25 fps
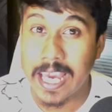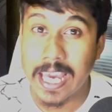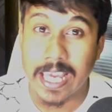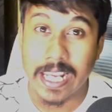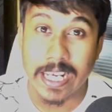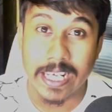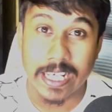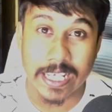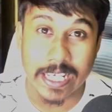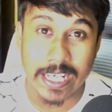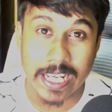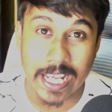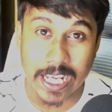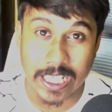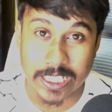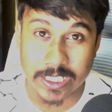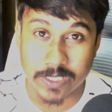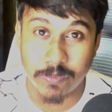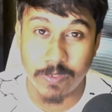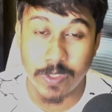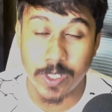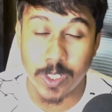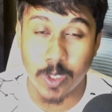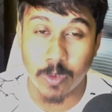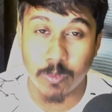Next
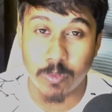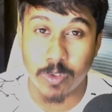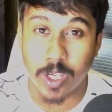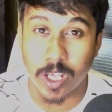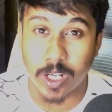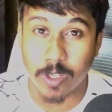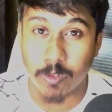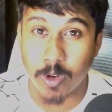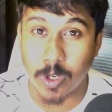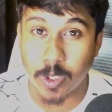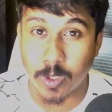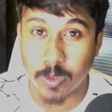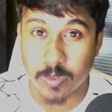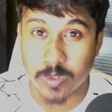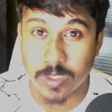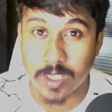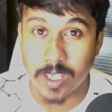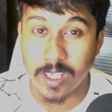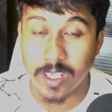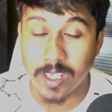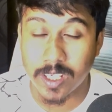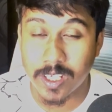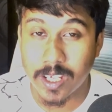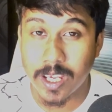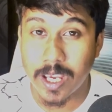video we are going to
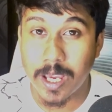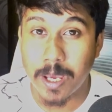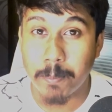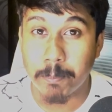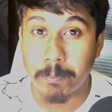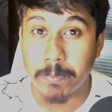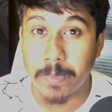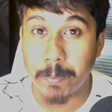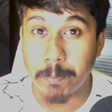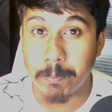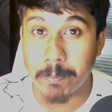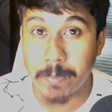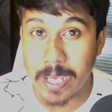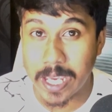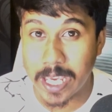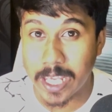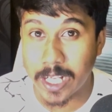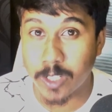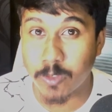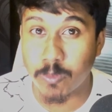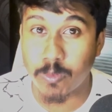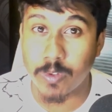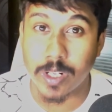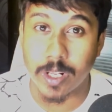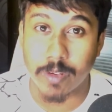see the
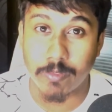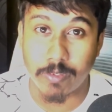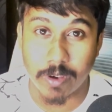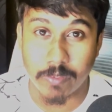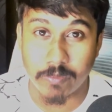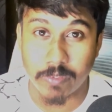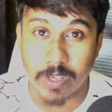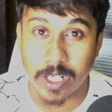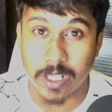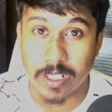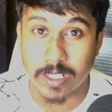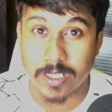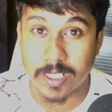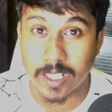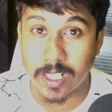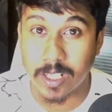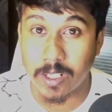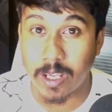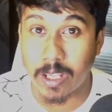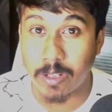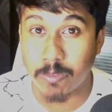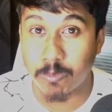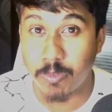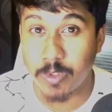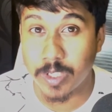main queen f5 variation
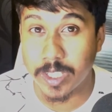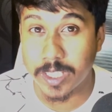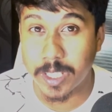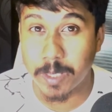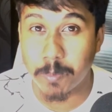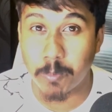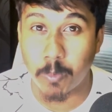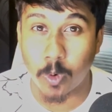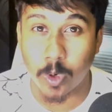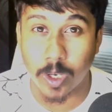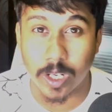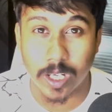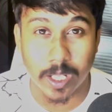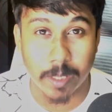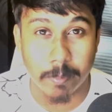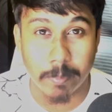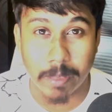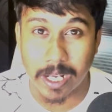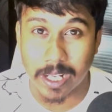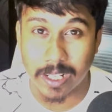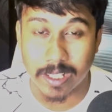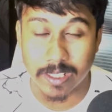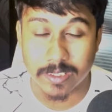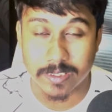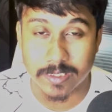and with a model game
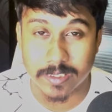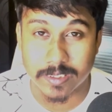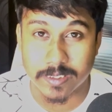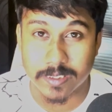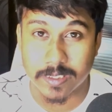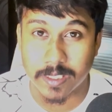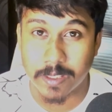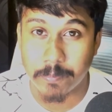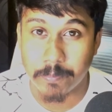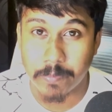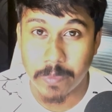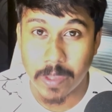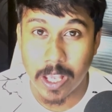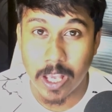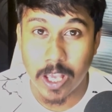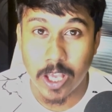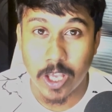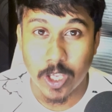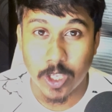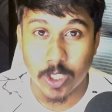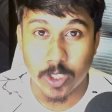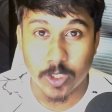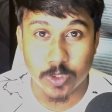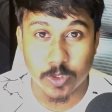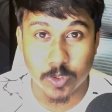analysis.
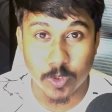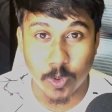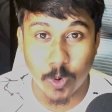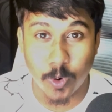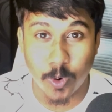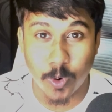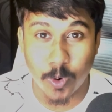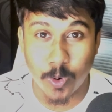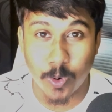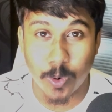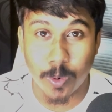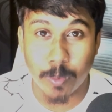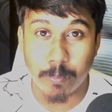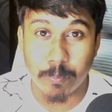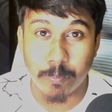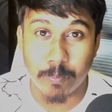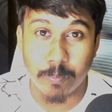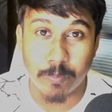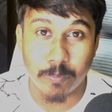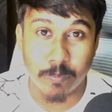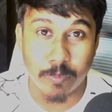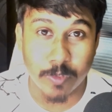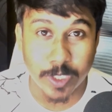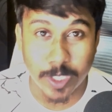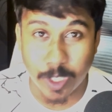So
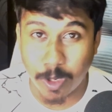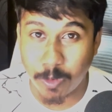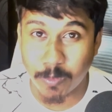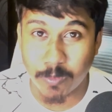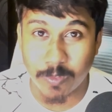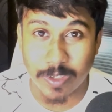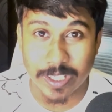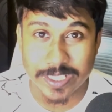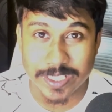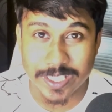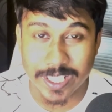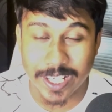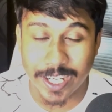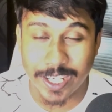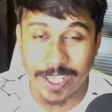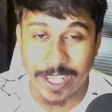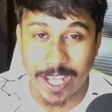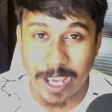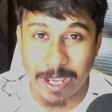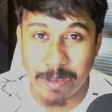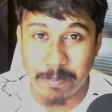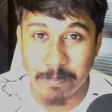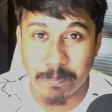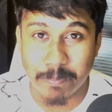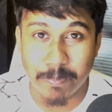without wasting any
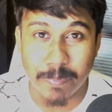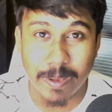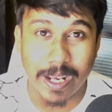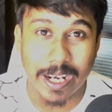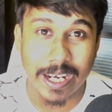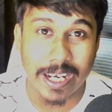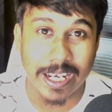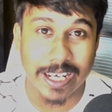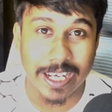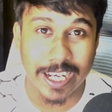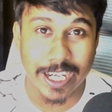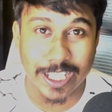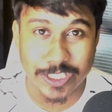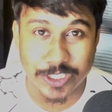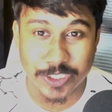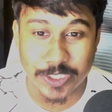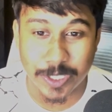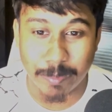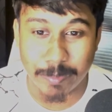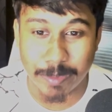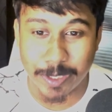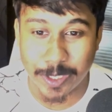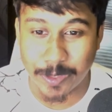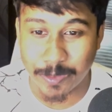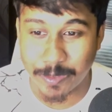time, let's
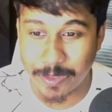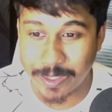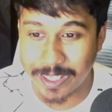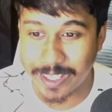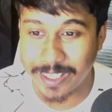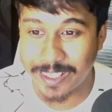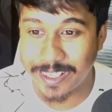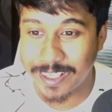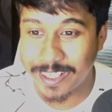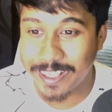jump into it.